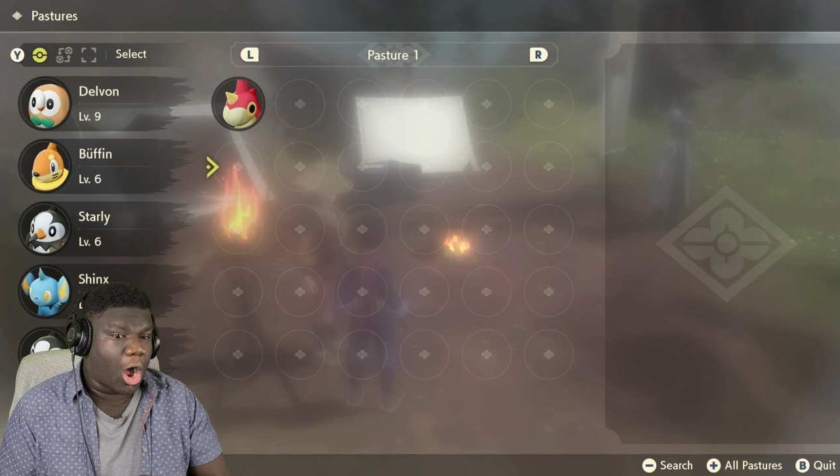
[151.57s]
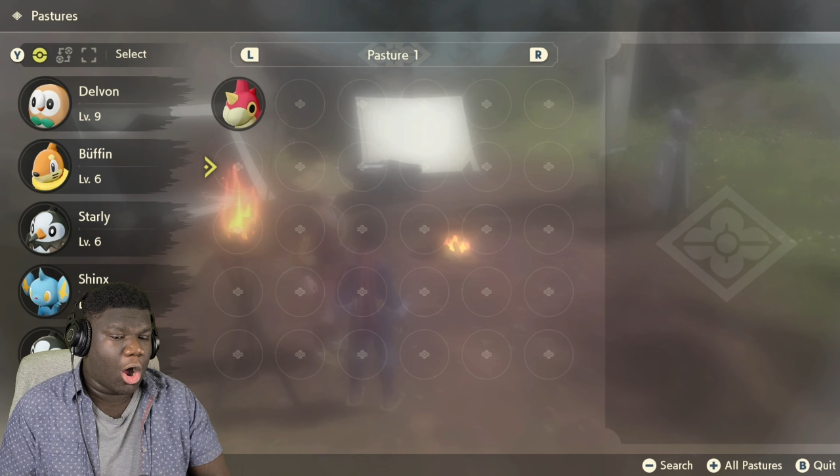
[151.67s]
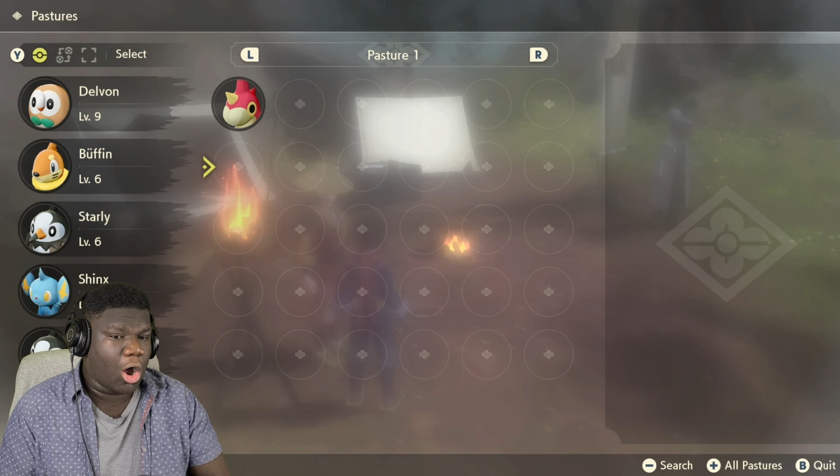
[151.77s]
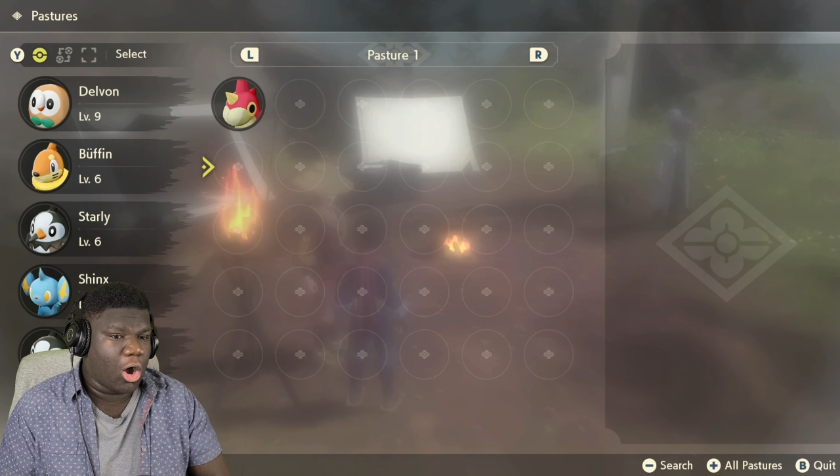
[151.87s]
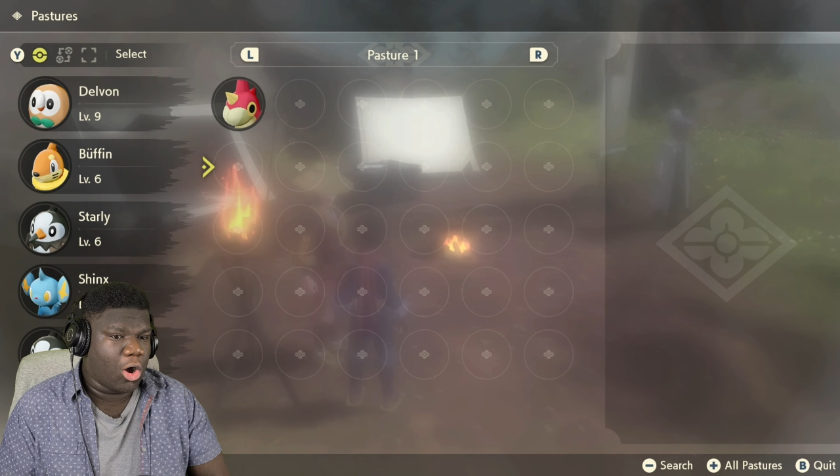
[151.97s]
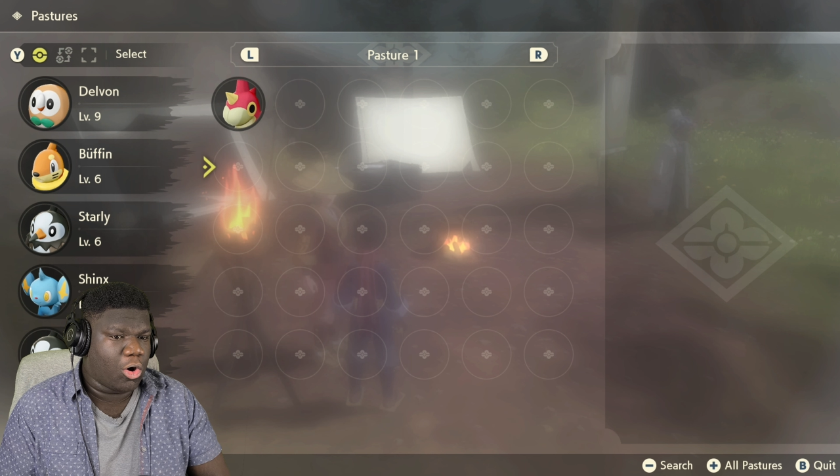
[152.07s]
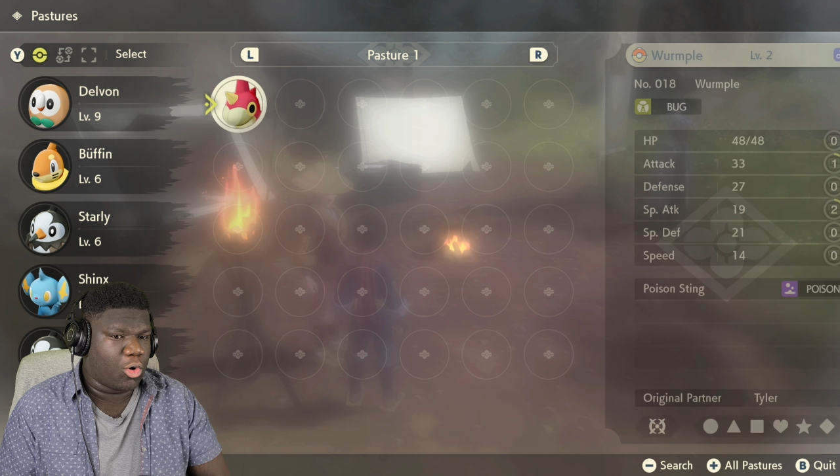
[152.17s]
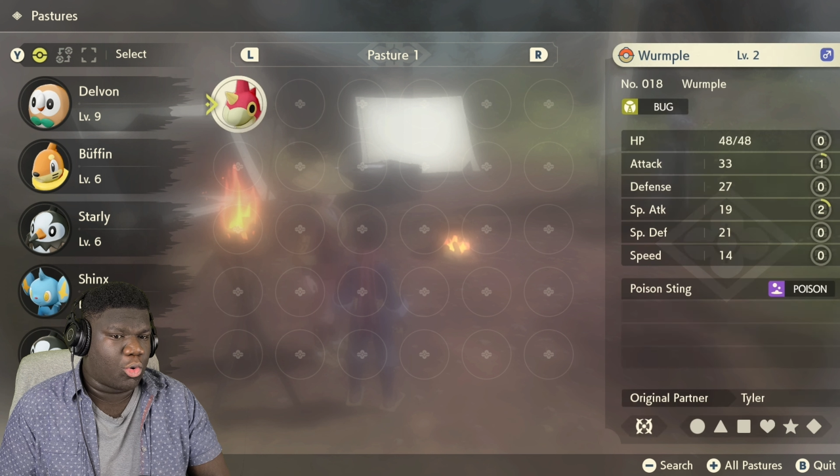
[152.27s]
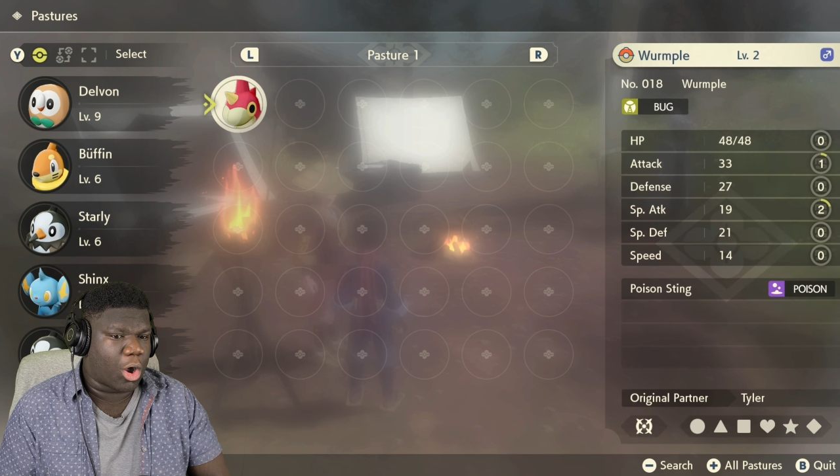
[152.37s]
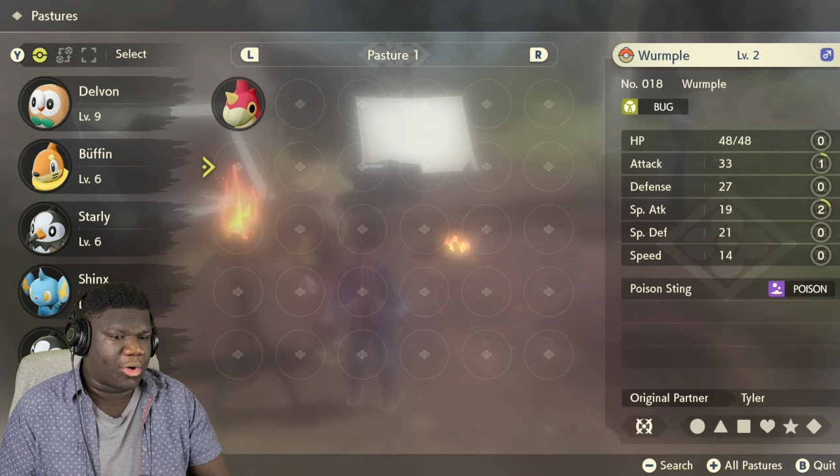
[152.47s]

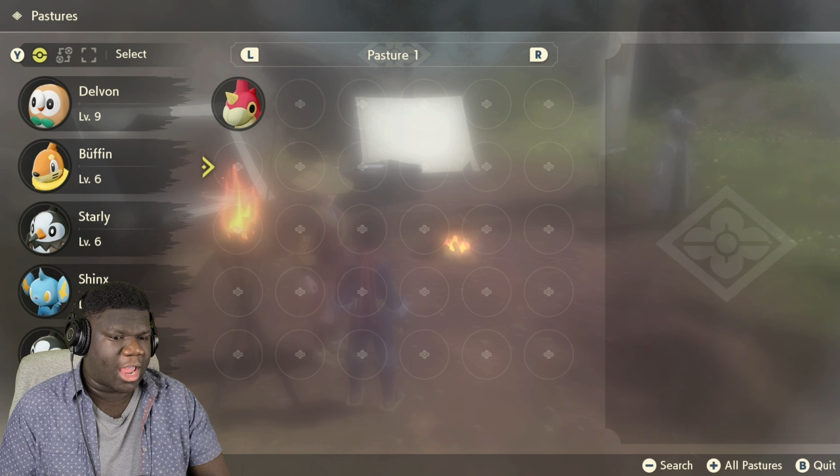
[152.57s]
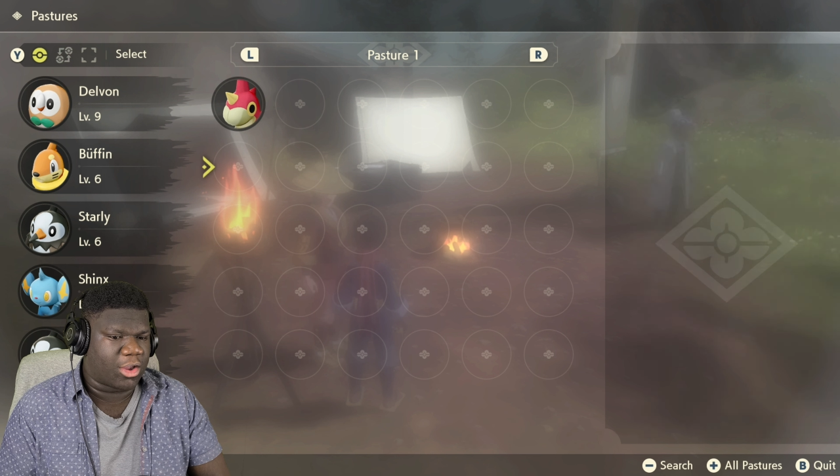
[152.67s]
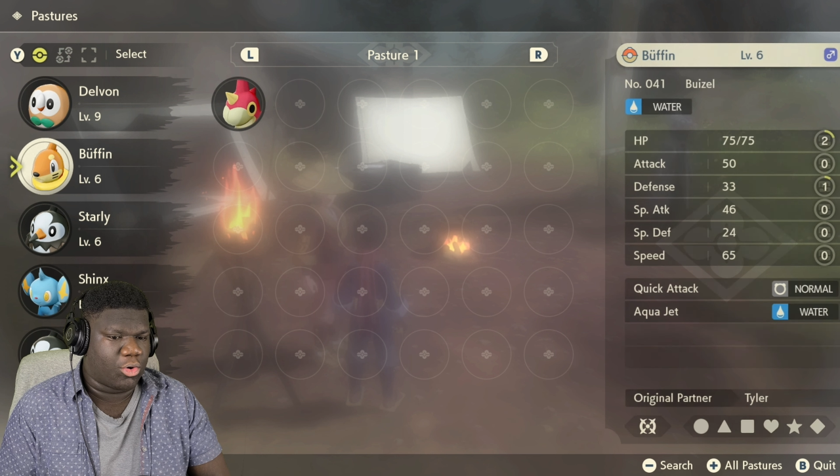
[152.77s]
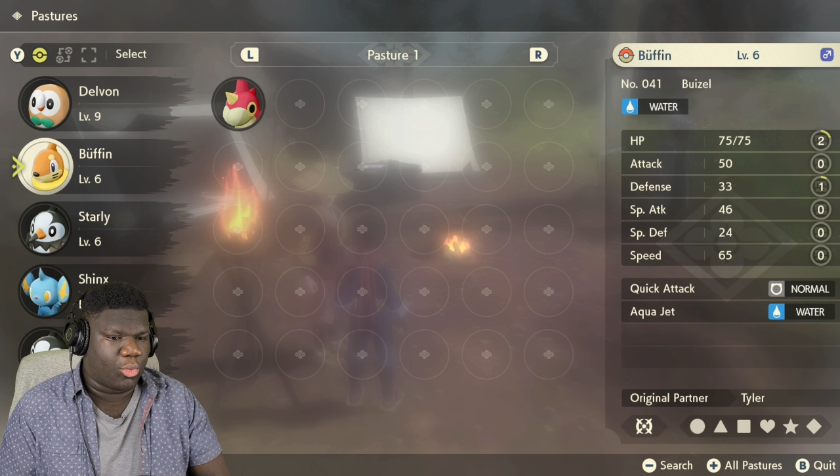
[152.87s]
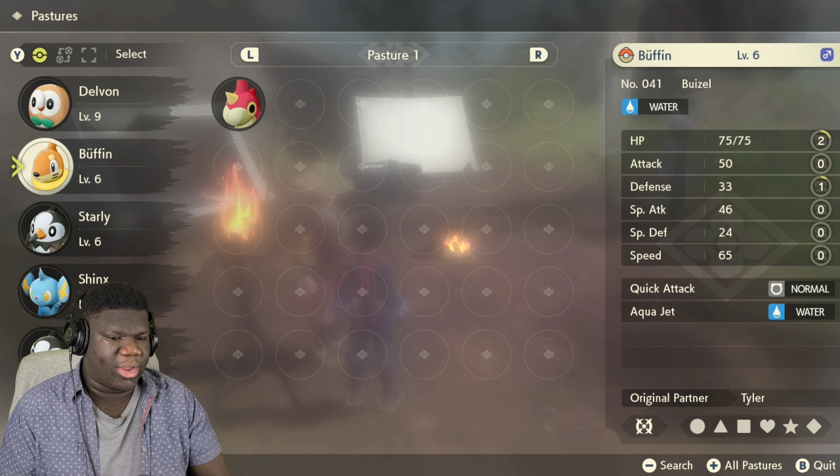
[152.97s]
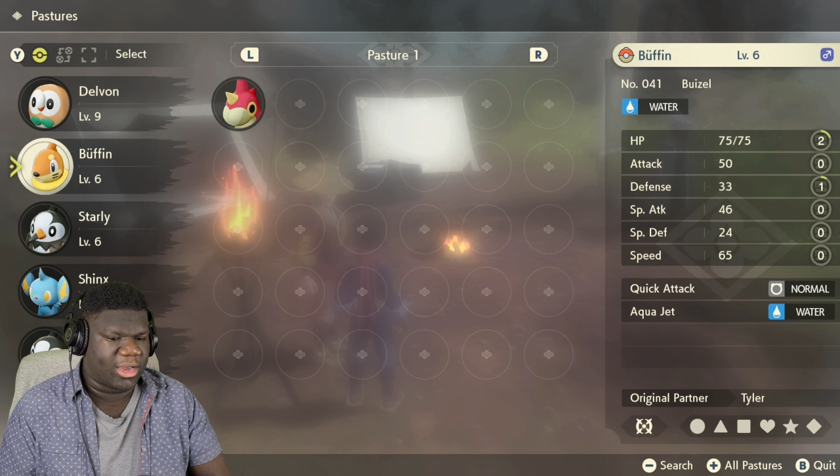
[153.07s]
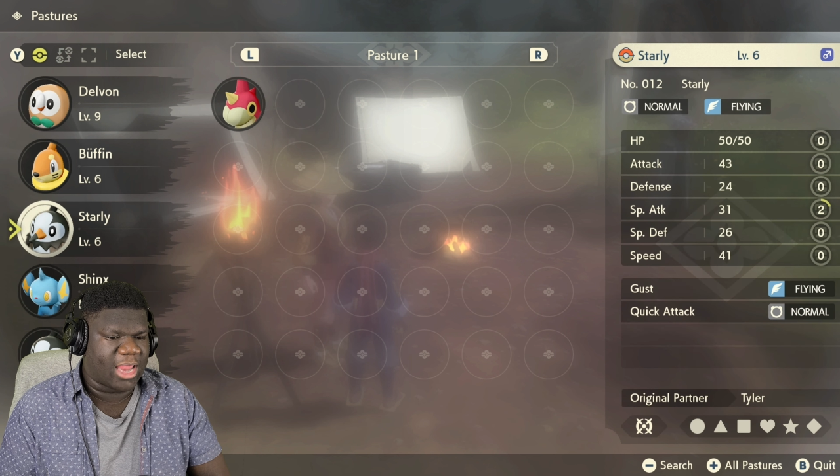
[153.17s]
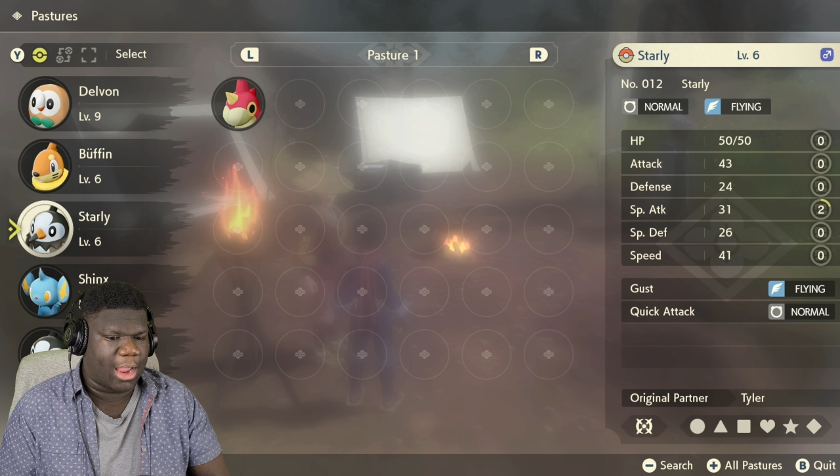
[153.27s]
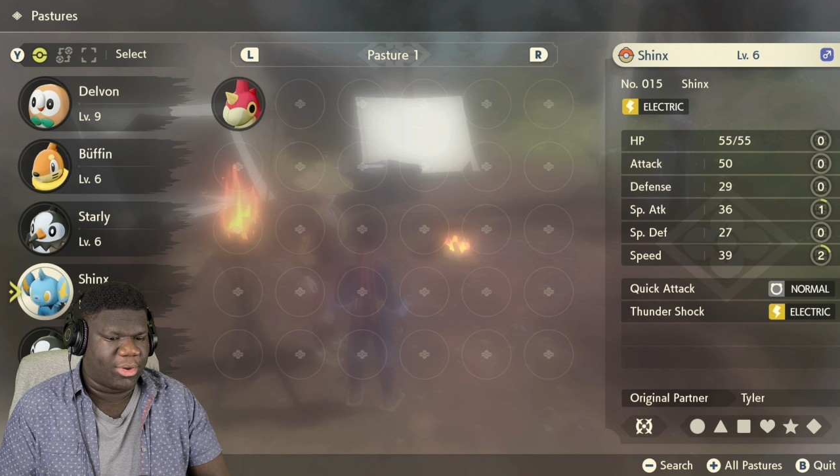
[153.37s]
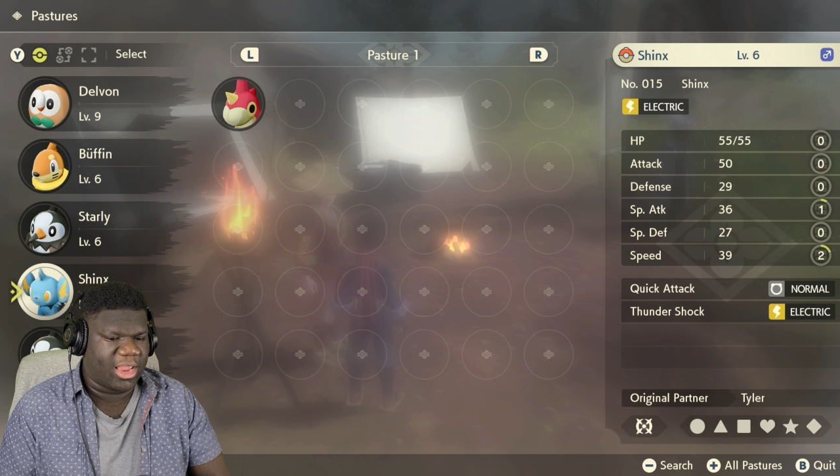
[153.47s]
Oh, okay, cool. We can,
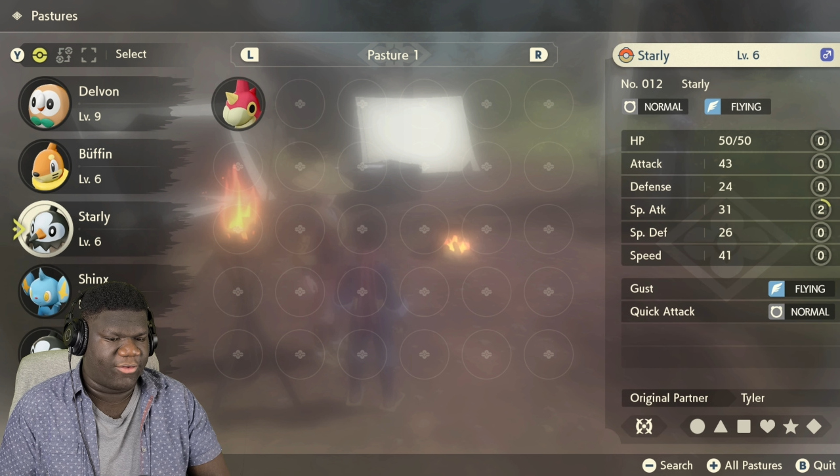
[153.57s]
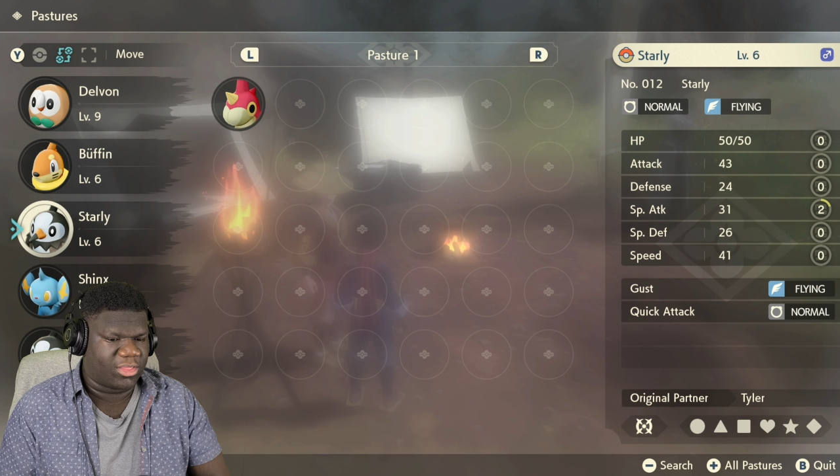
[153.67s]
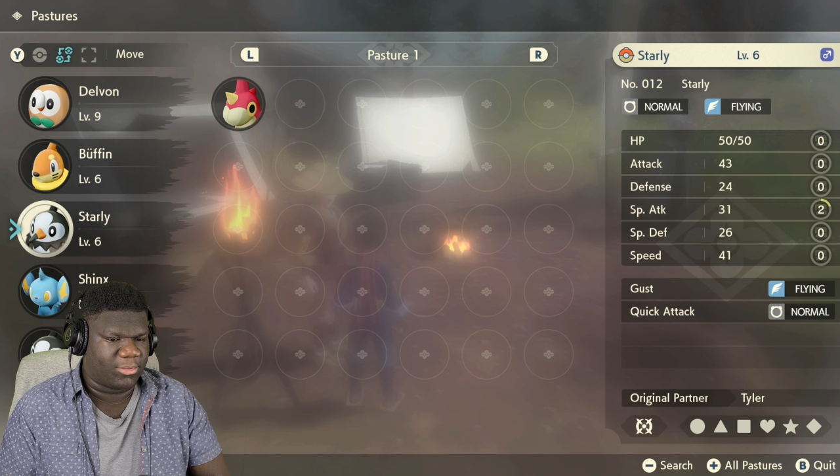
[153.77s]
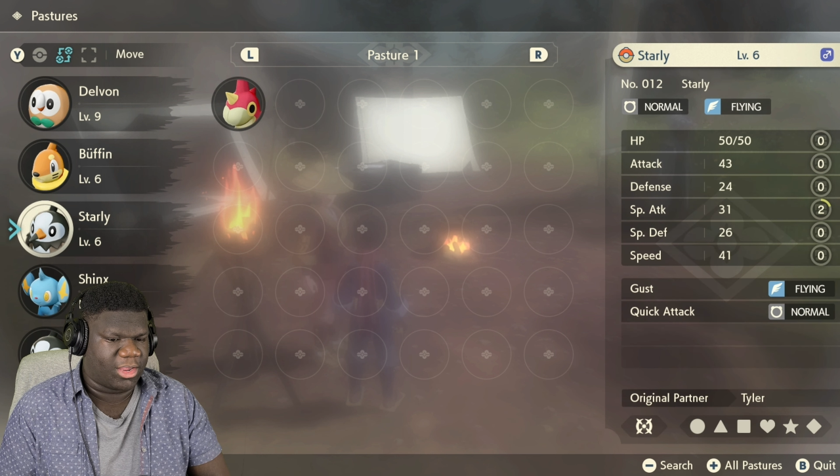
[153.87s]
yeah, we can get rid of them